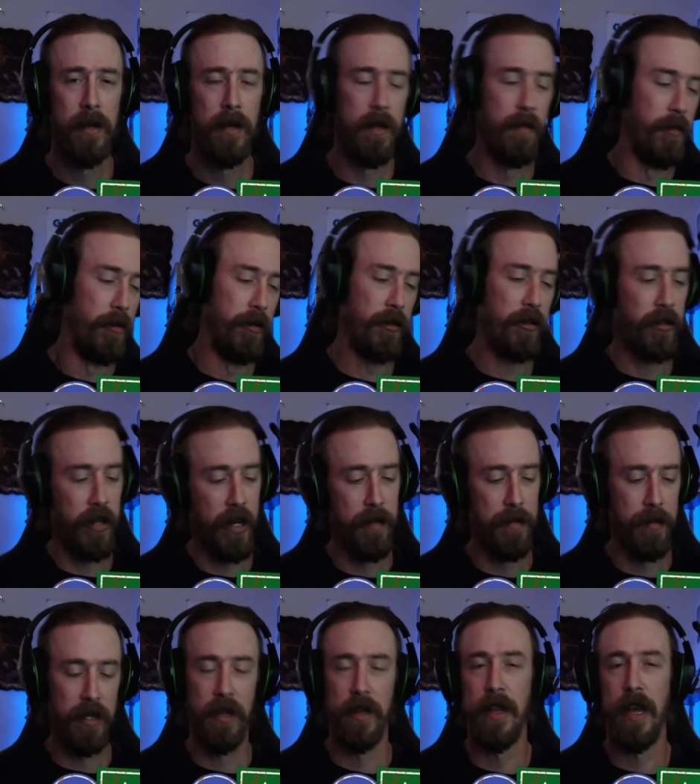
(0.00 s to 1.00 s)
The more
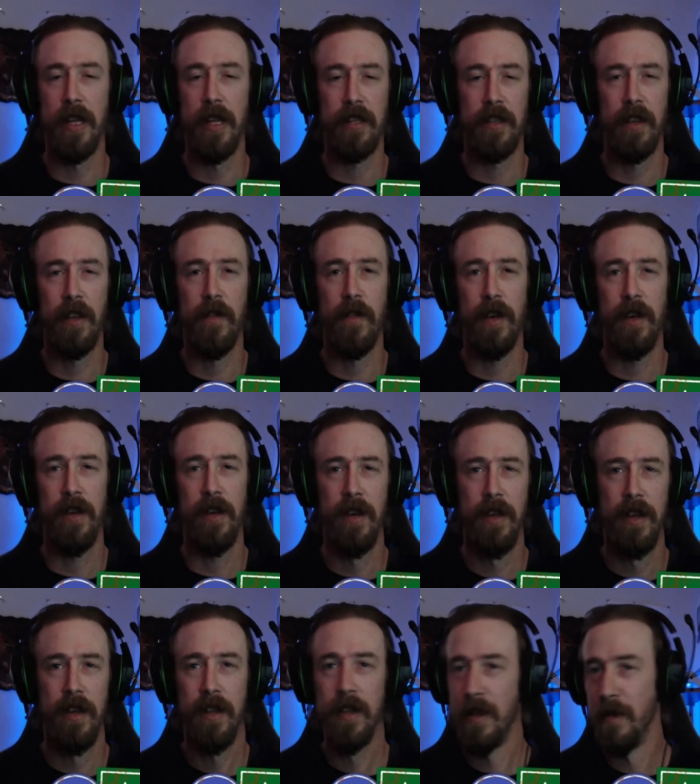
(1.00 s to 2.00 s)
streamers on that server,
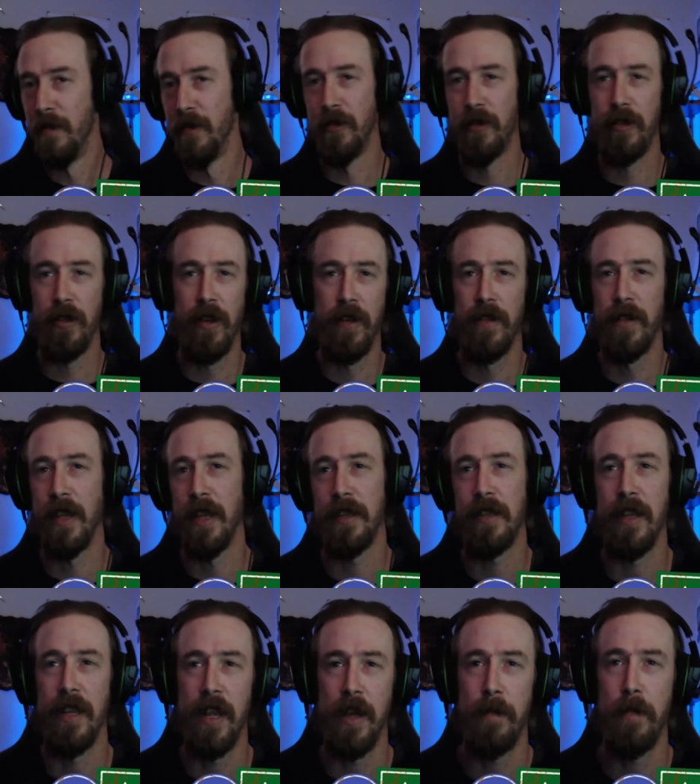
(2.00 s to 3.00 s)
the more server
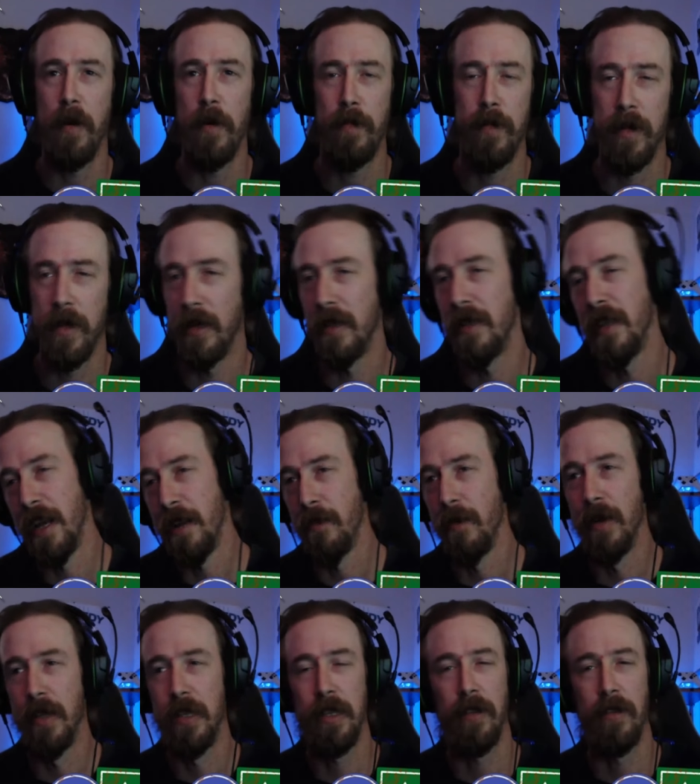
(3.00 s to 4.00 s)
that's going to get popular. Day
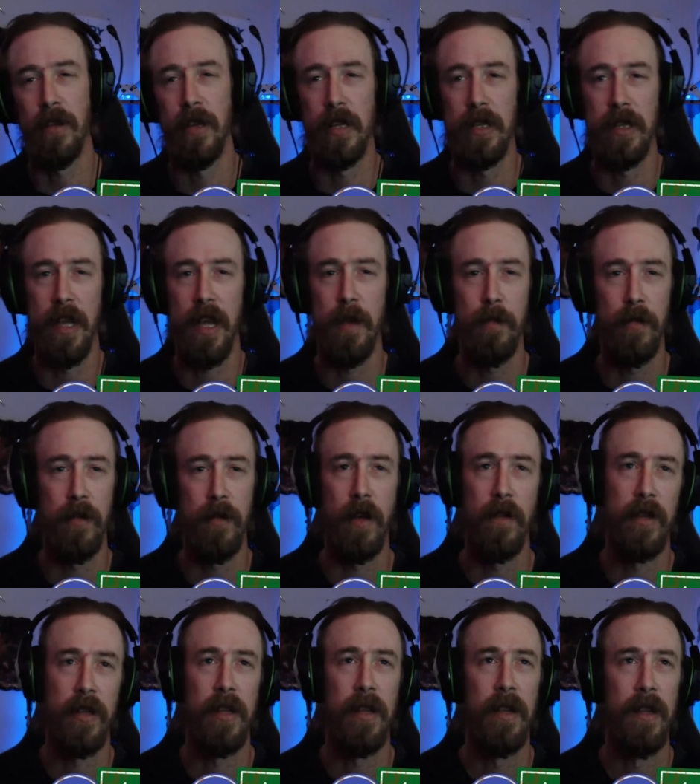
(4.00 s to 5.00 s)
one's a good example
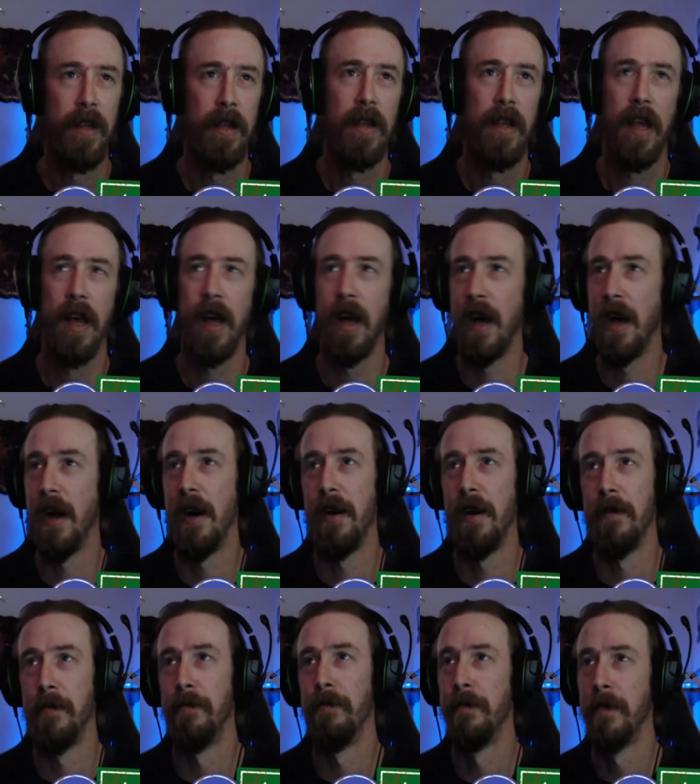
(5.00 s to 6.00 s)
of it.
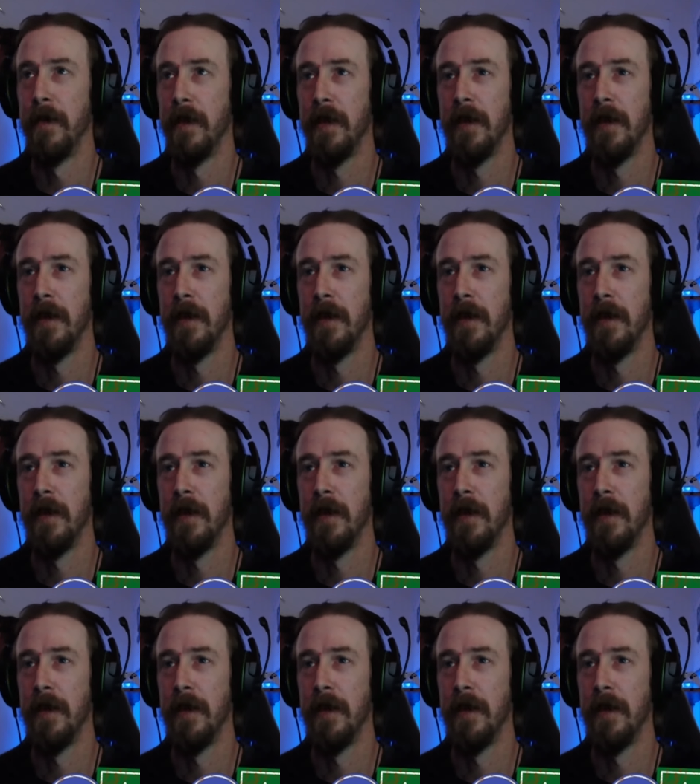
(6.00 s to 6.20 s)
Um,